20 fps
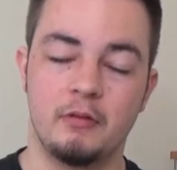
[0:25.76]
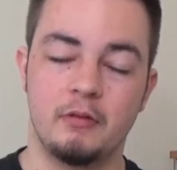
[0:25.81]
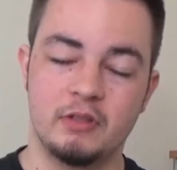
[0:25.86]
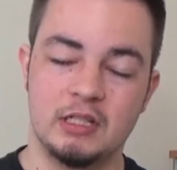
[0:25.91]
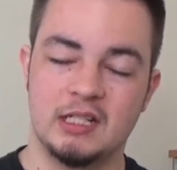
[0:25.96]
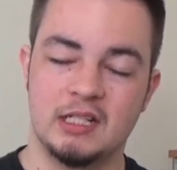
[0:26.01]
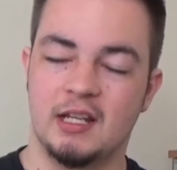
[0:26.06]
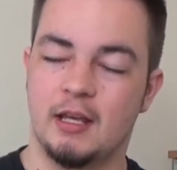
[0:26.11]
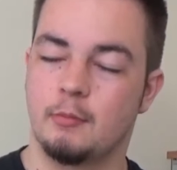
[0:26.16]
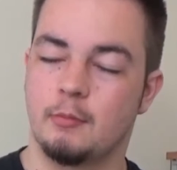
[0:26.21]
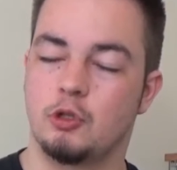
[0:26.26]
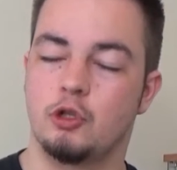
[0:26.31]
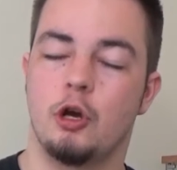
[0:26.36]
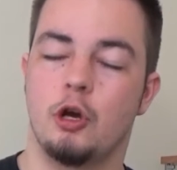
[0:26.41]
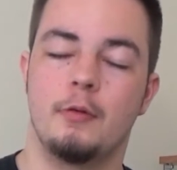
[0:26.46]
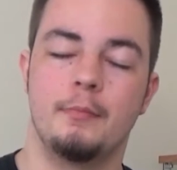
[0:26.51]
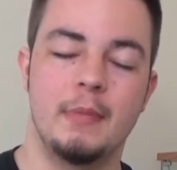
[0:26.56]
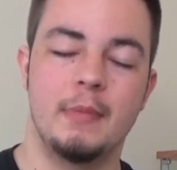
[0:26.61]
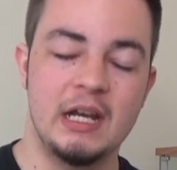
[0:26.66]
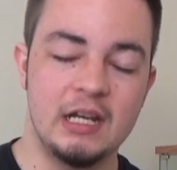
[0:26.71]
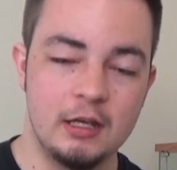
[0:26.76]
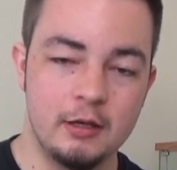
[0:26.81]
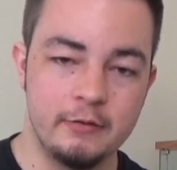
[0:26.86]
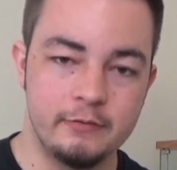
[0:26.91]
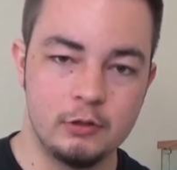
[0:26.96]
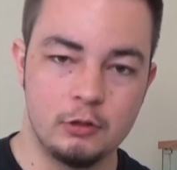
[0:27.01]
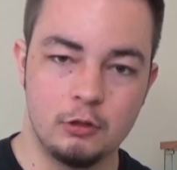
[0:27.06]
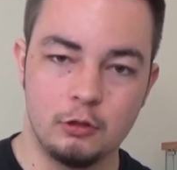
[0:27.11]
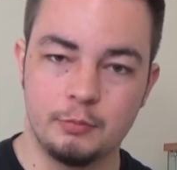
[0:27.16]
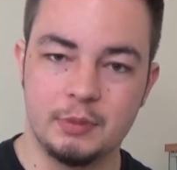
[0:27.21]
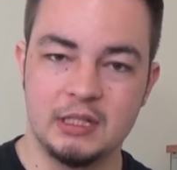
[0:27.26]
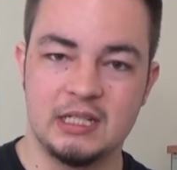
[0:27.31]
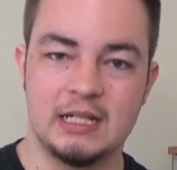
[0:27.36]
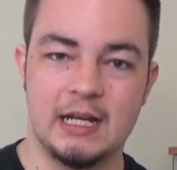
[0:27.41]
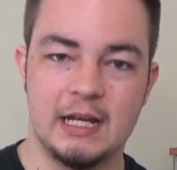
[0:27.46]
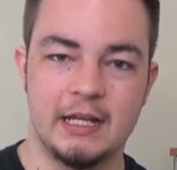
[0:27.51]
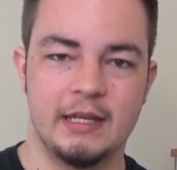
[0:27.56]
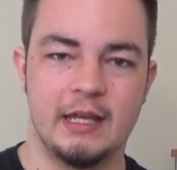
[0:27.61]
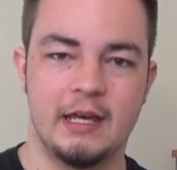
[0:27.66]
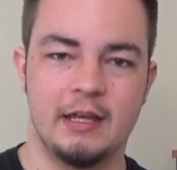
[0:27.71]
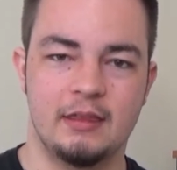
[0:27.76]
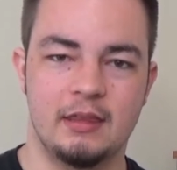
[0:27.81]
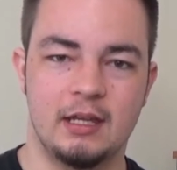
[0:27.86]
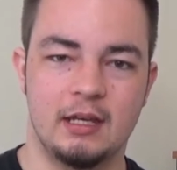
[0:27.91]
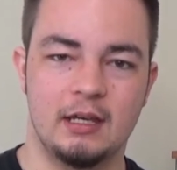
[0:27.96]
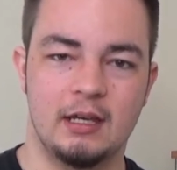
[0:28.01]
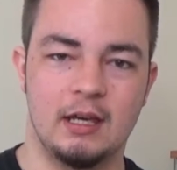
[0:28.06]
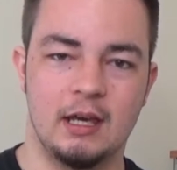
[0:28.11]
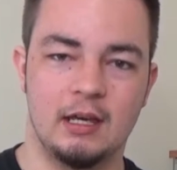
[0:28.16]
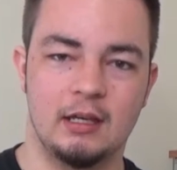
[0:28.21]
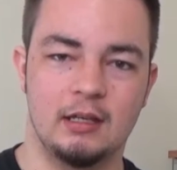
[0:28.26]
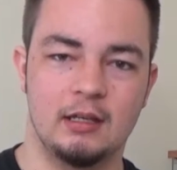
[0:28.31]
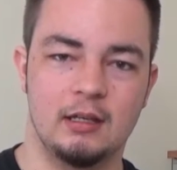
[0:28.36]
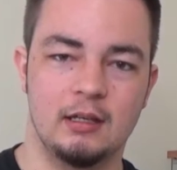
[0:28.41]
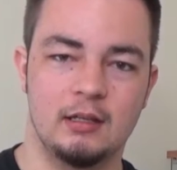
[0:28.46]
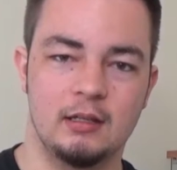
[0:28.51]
Obviously, I'm sure many of you will be sat there thinking,